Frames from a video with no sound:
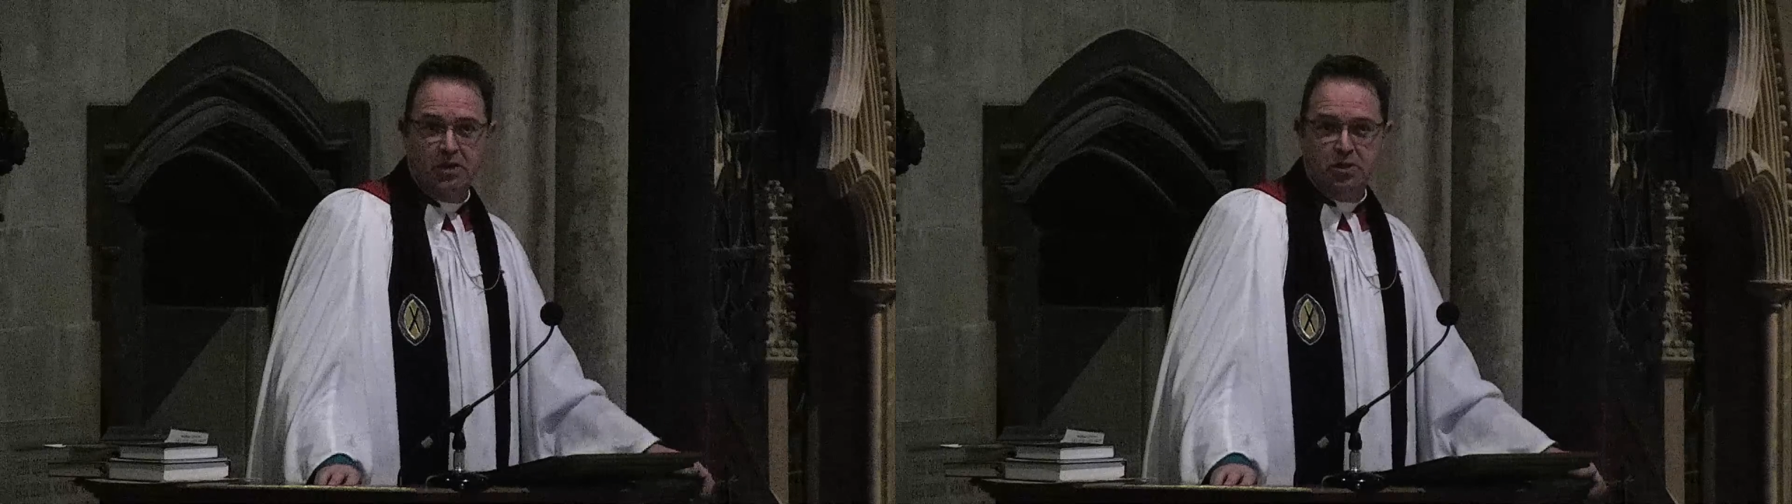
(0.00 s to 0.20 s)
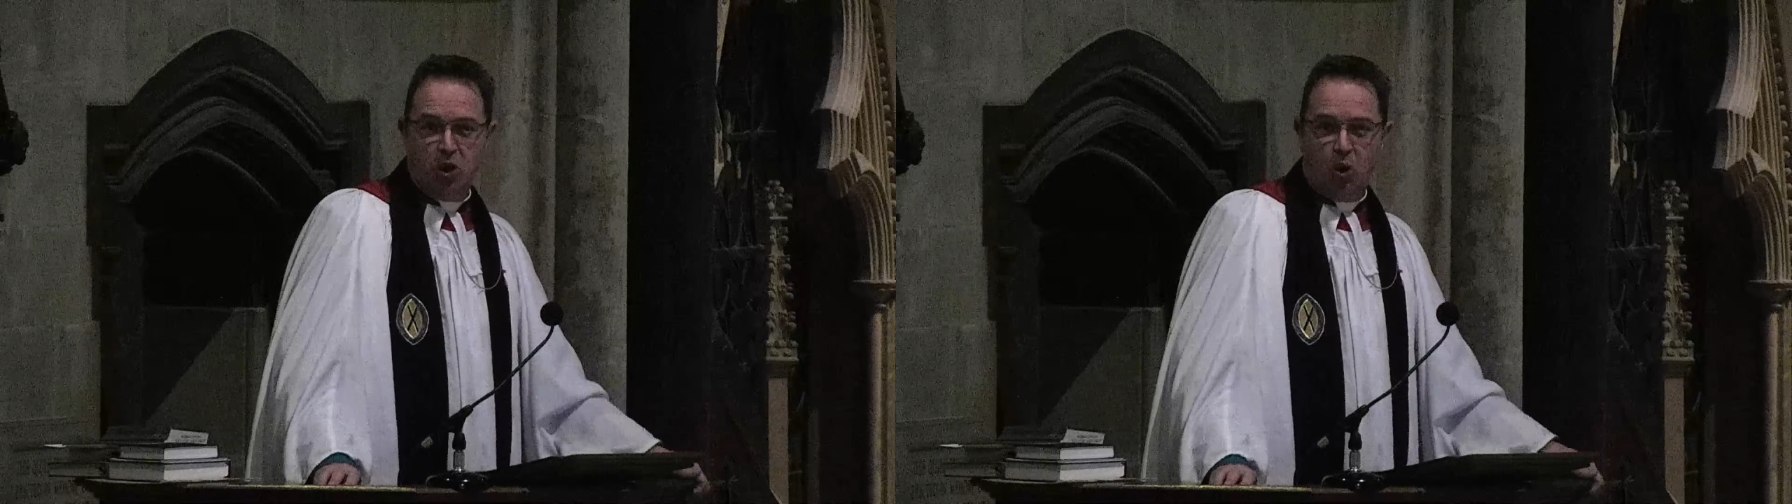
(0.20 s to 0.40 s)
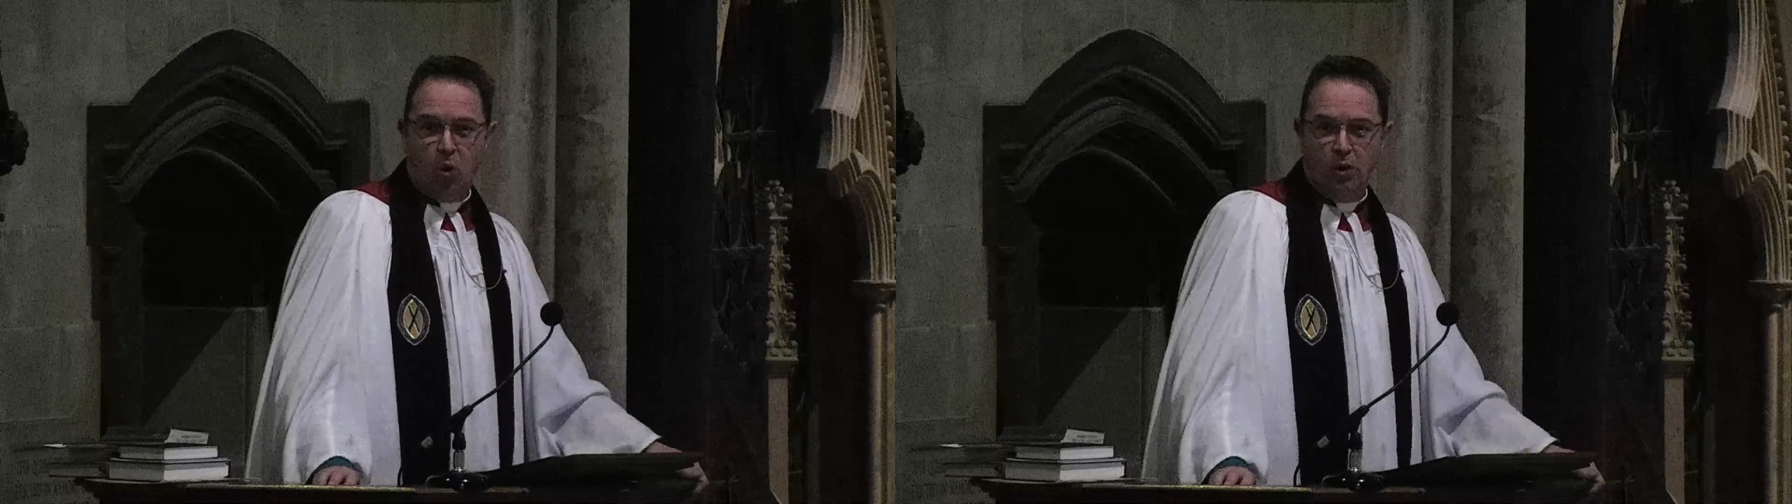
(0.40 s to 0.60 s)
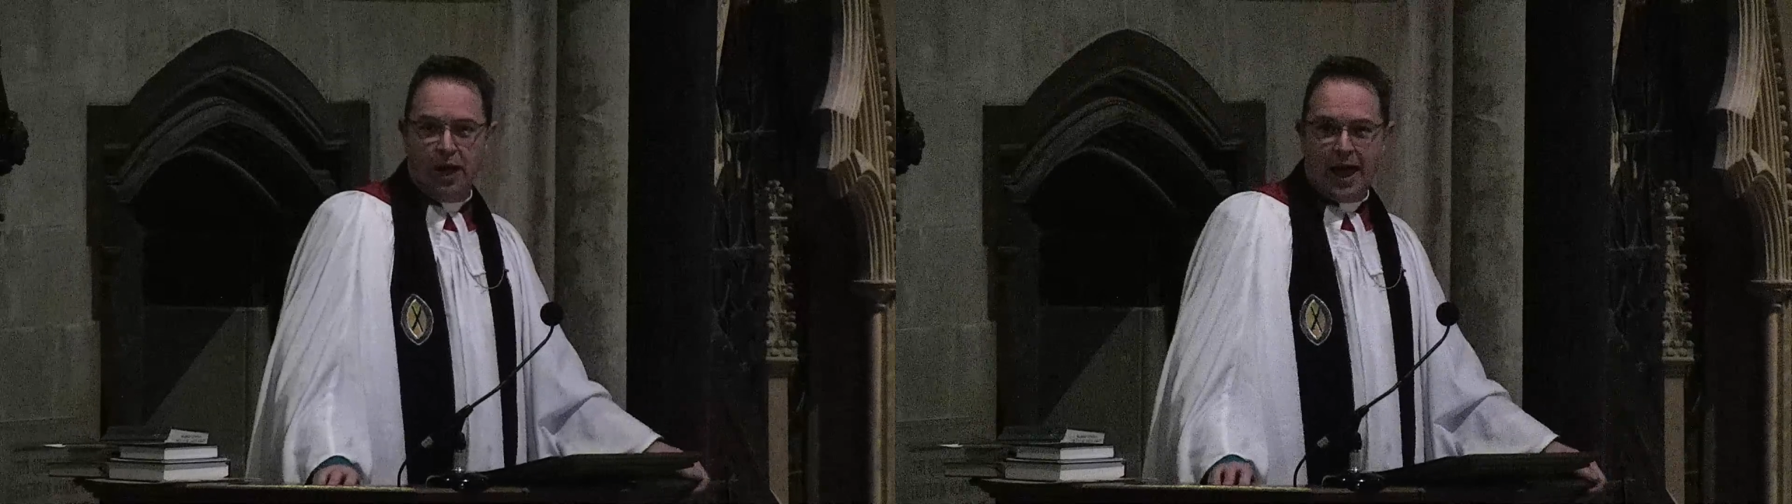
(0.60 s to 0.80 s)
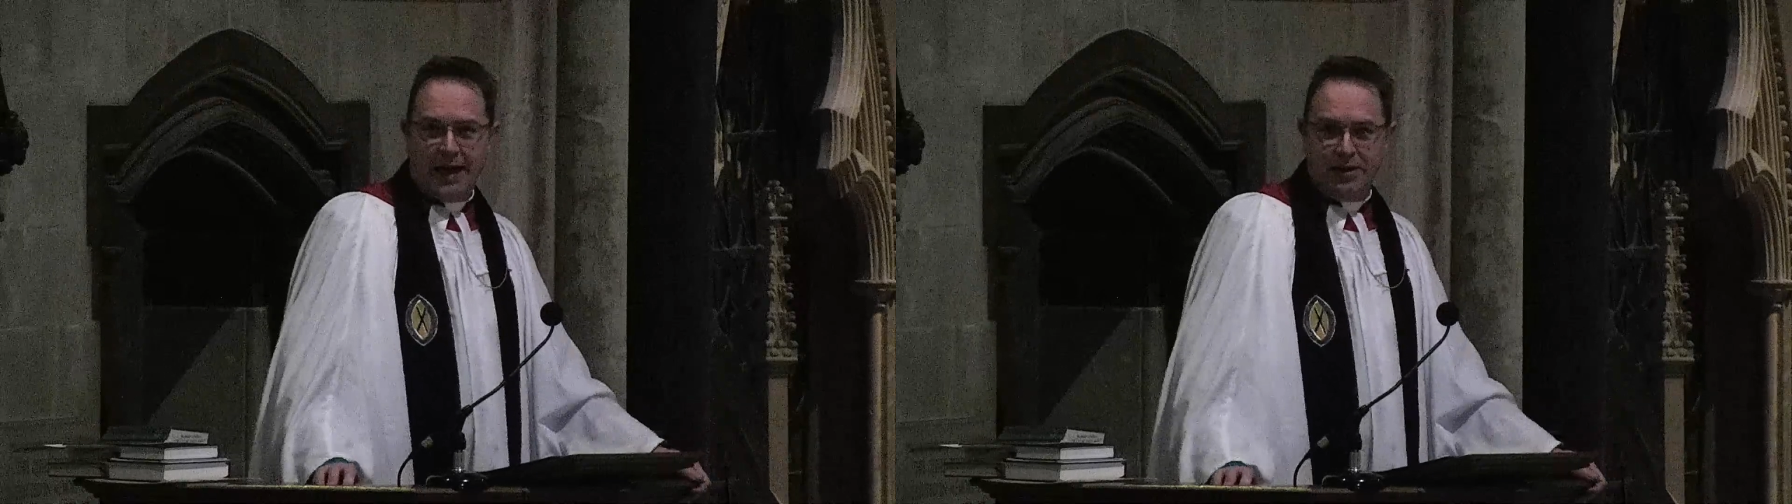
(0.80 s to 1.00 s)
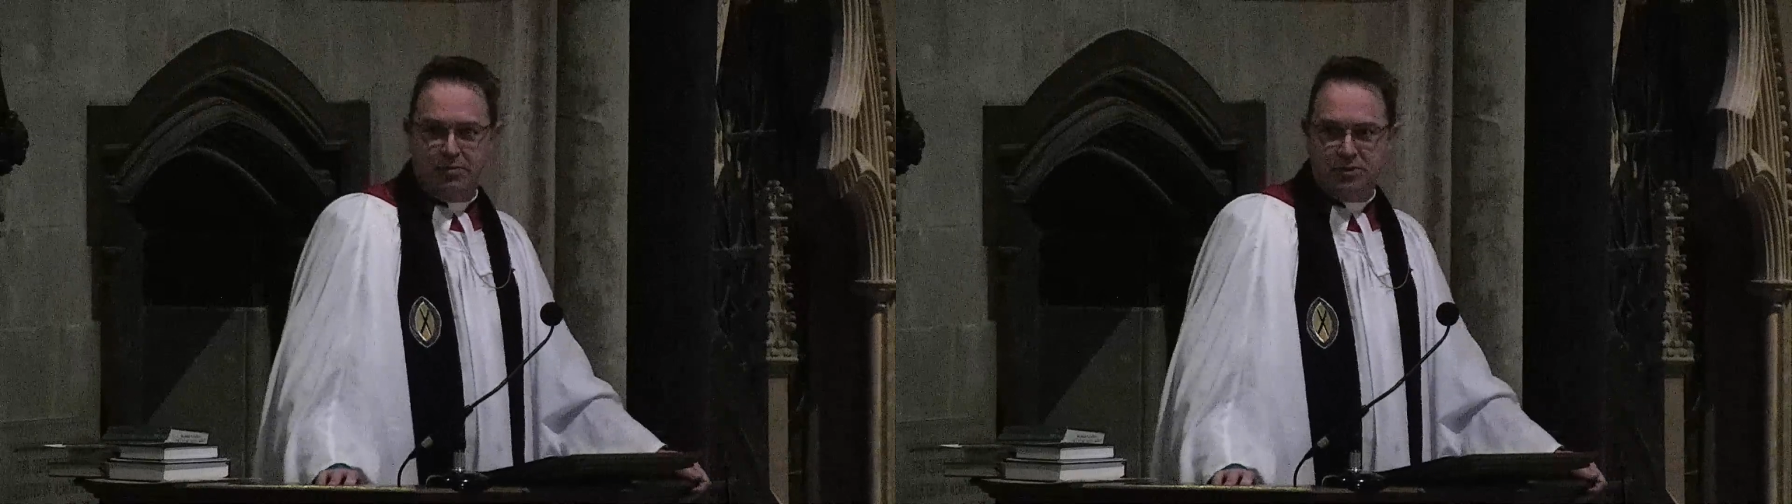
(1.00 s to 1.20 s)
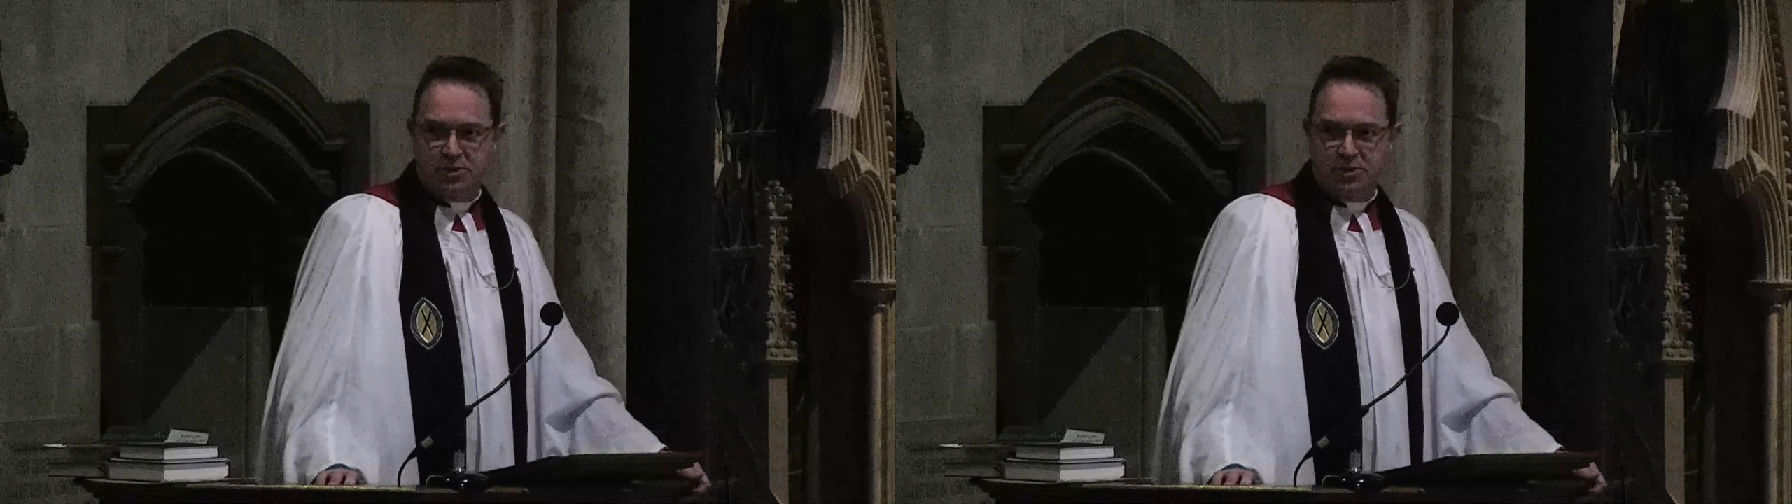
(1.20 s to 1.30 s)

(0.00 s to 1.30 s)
to all Adam's